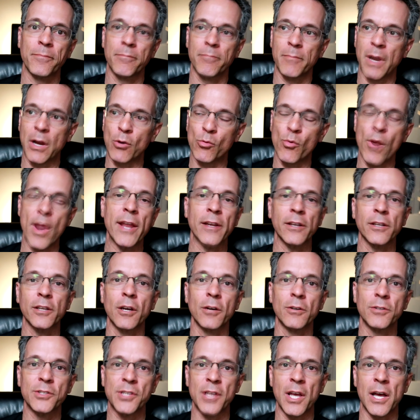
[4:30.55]
My rent
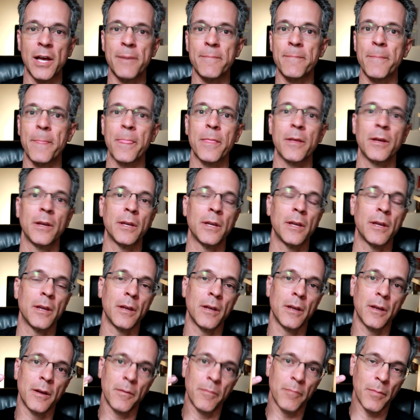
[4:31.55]
goes up,
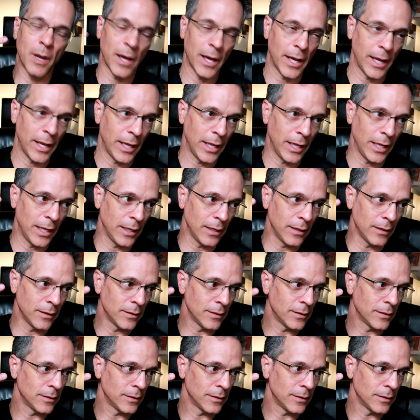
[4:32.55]
my